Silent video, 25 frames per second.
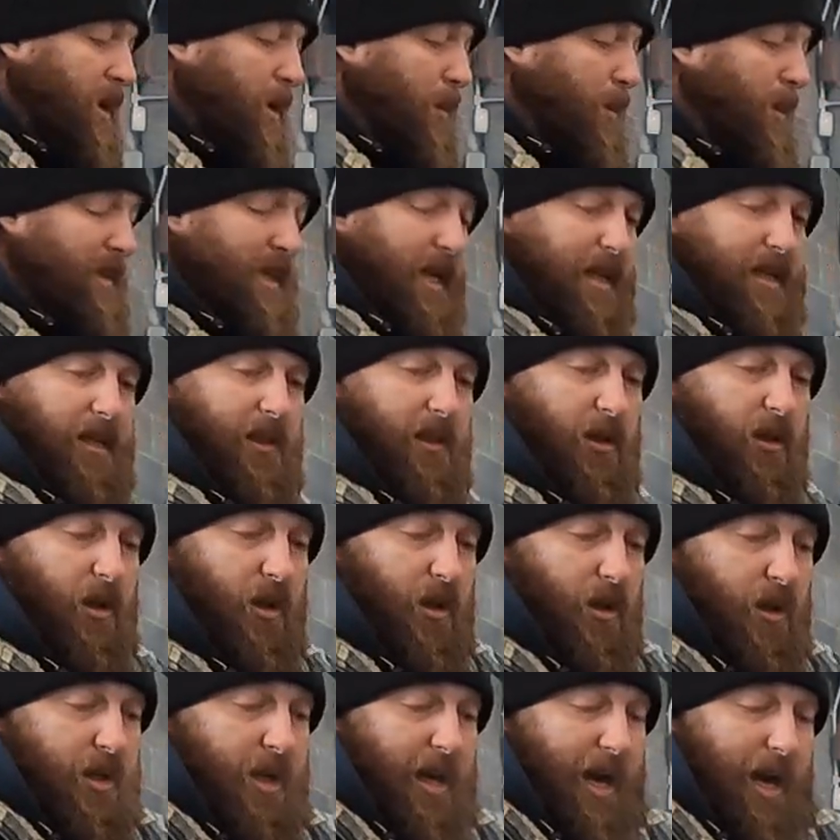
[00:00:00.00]
with any
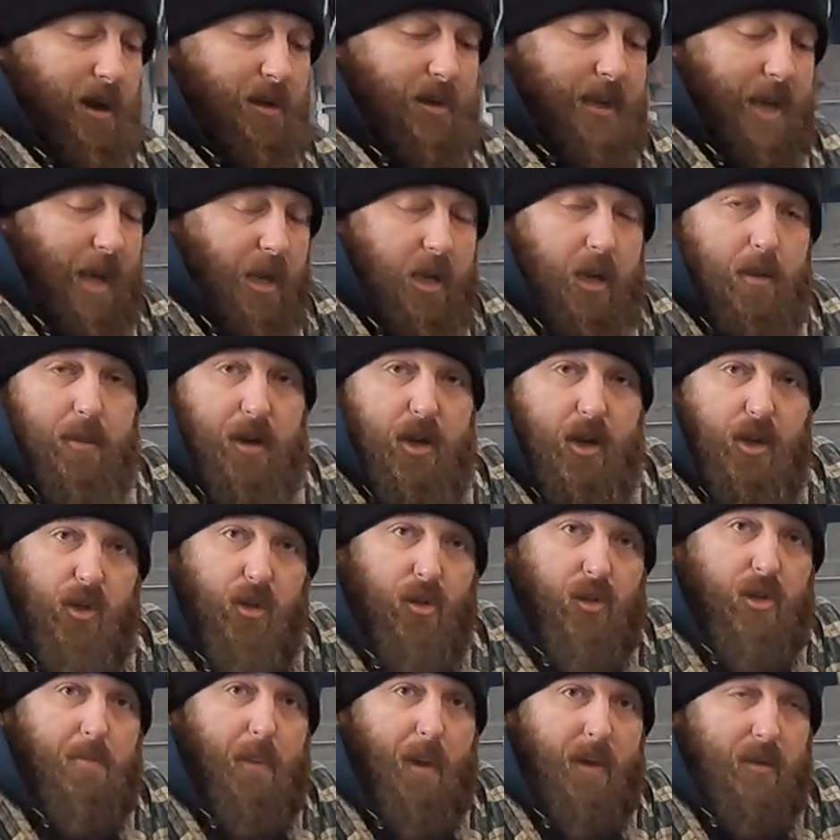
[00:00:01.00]
luck, I'll get a
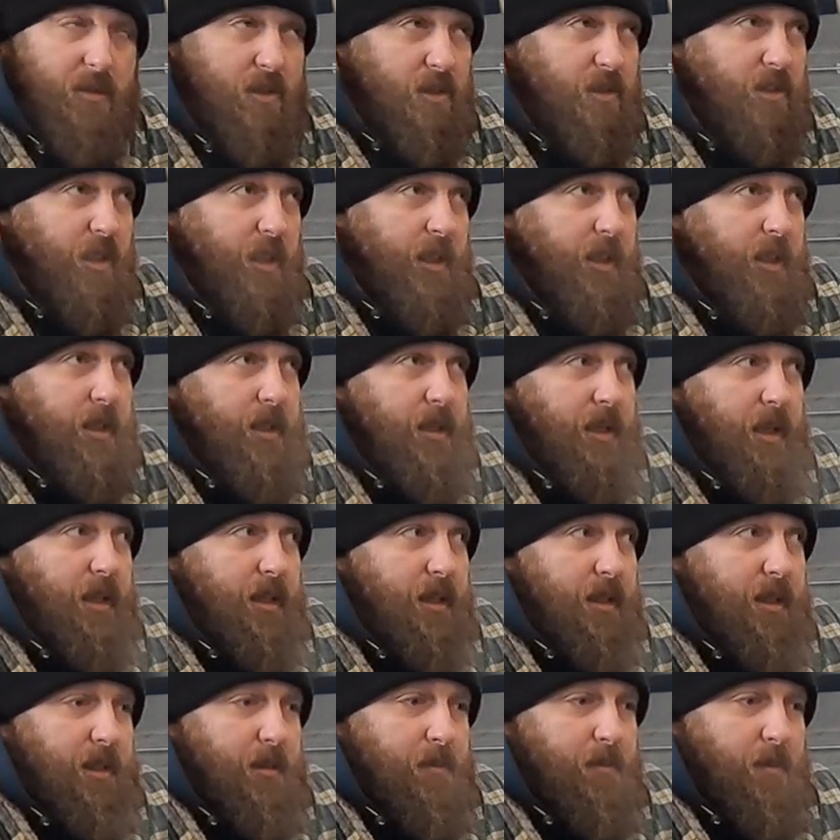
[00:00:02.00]
commercial sponsor
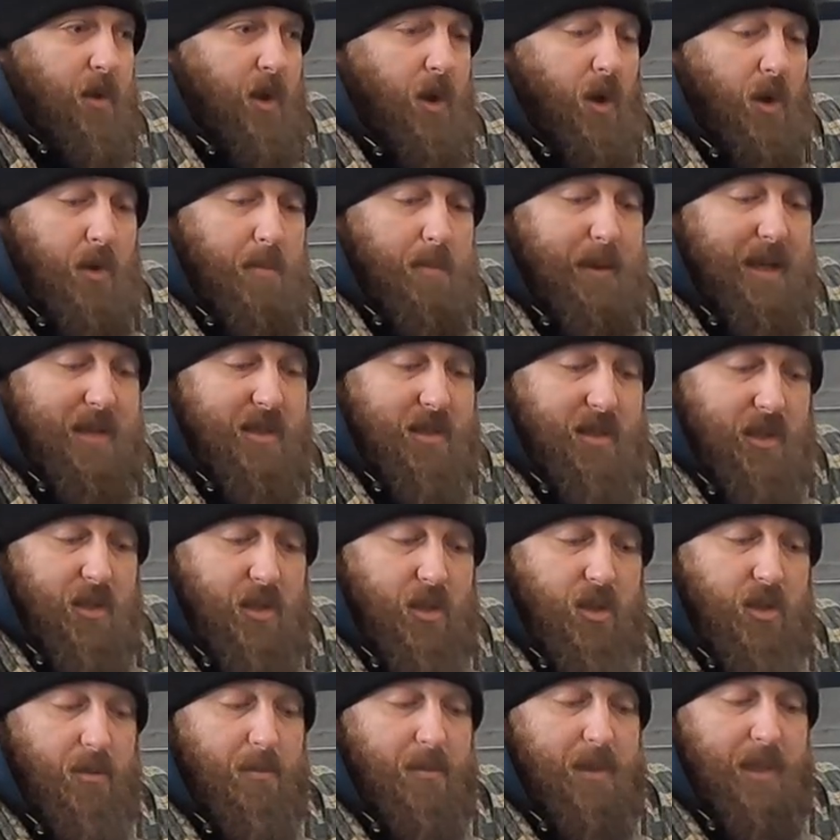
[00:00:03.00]
or a
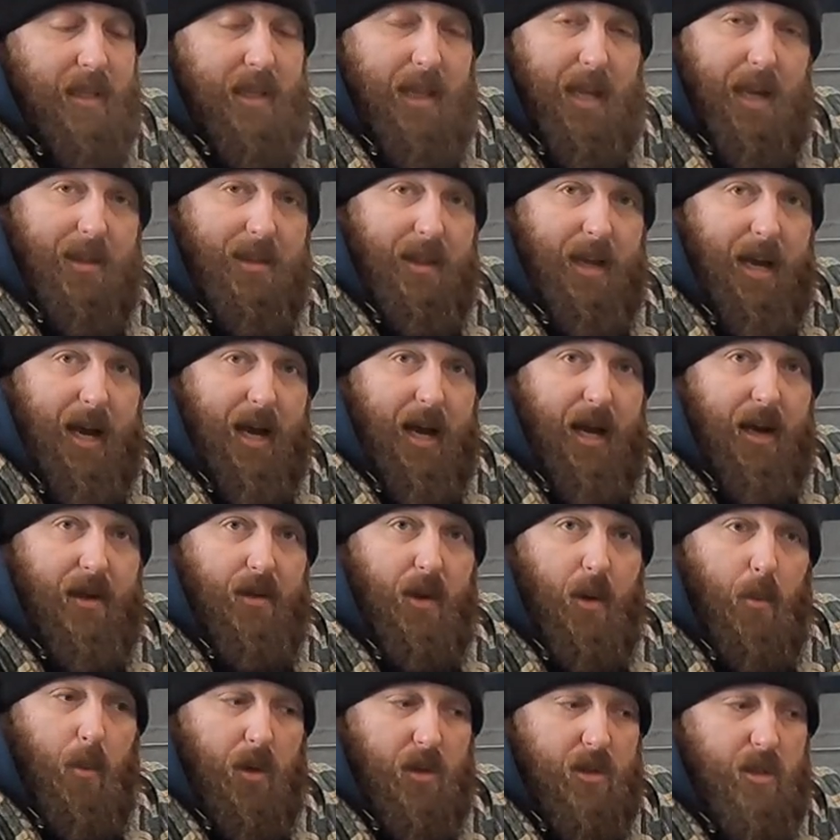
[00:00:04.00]
business or something like that
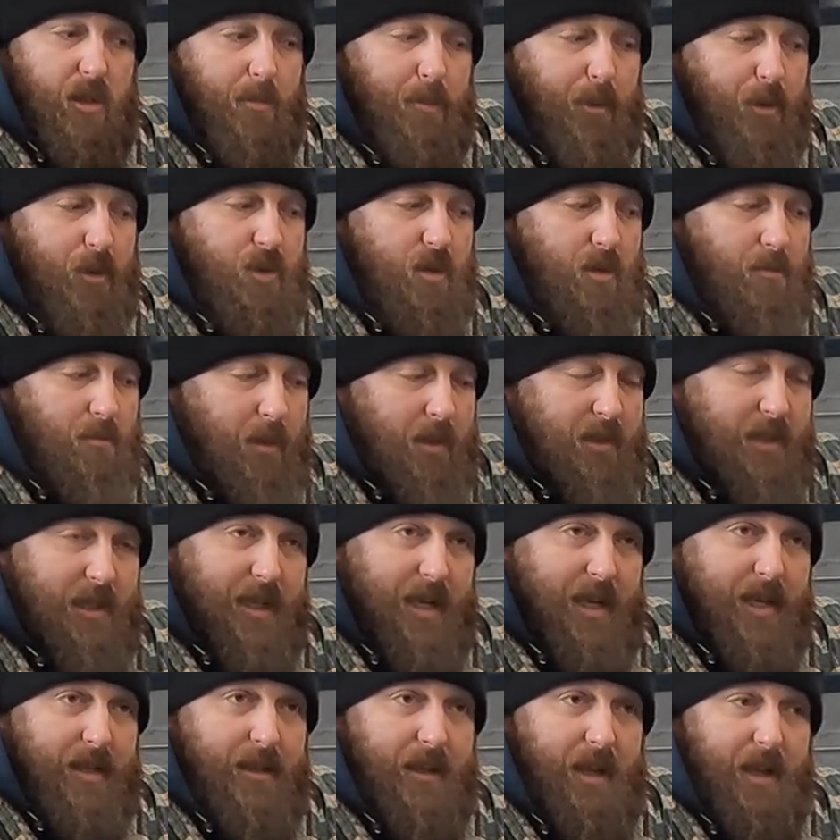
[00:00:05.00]
that wants to put some
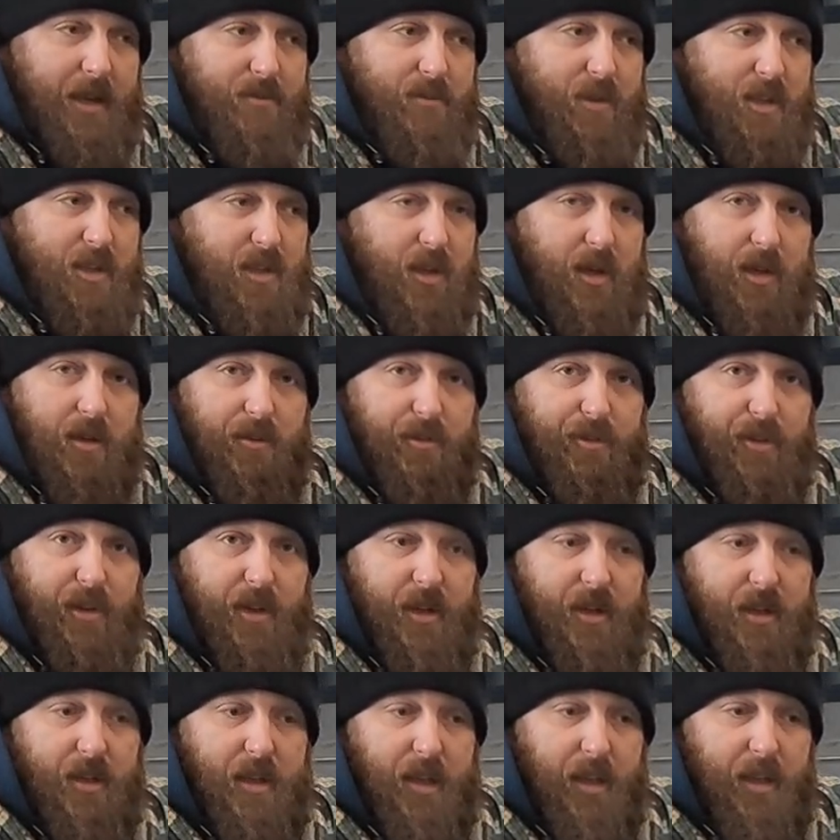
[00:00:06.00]
money in return
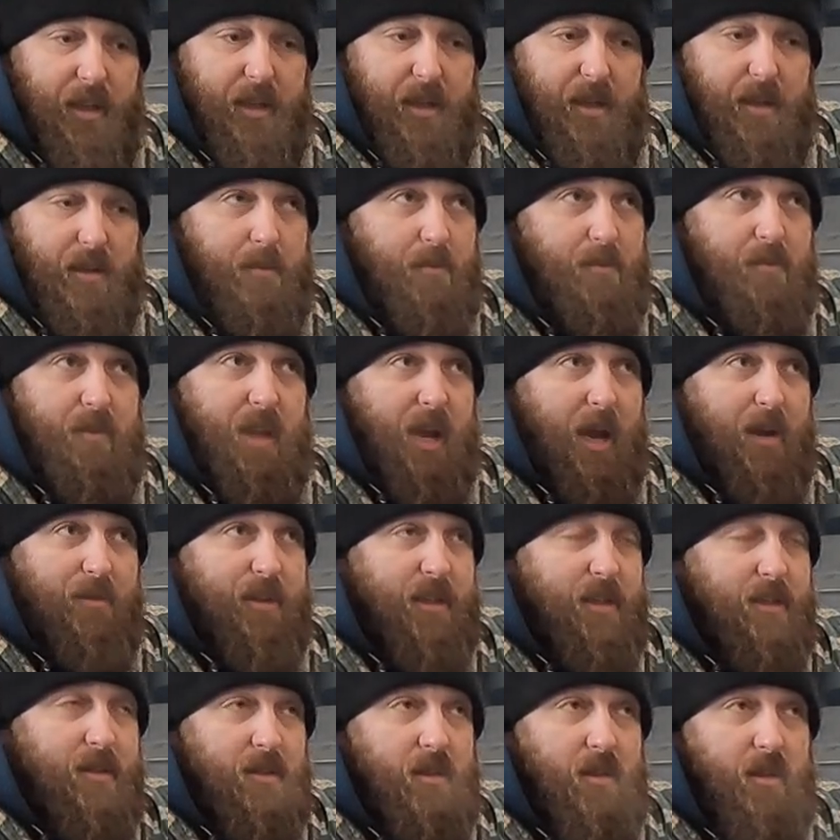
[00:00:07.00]
for
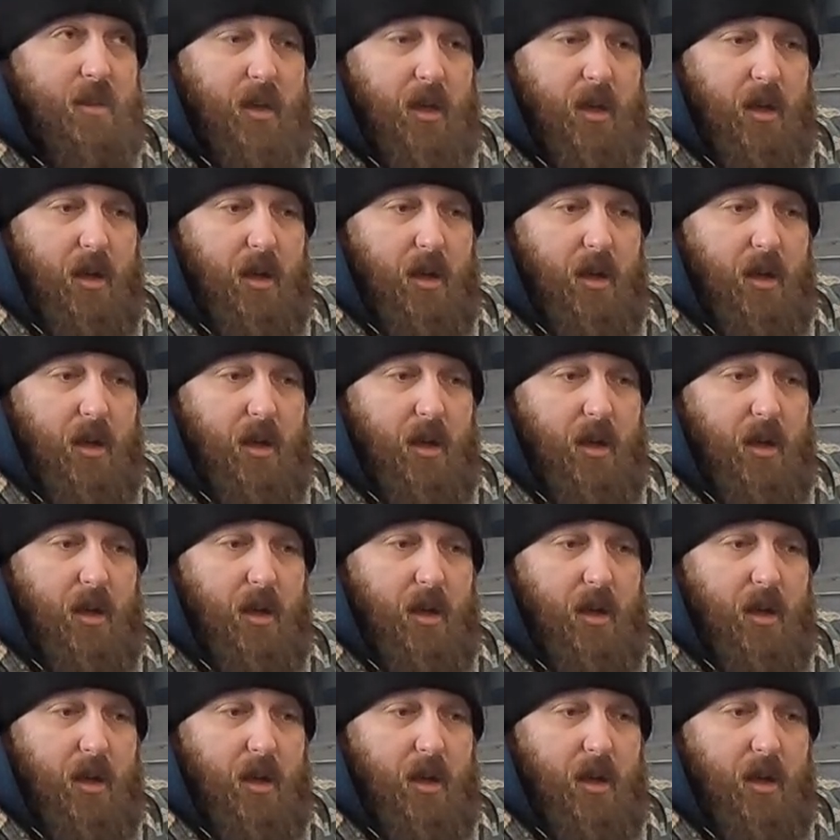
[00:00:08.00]
having,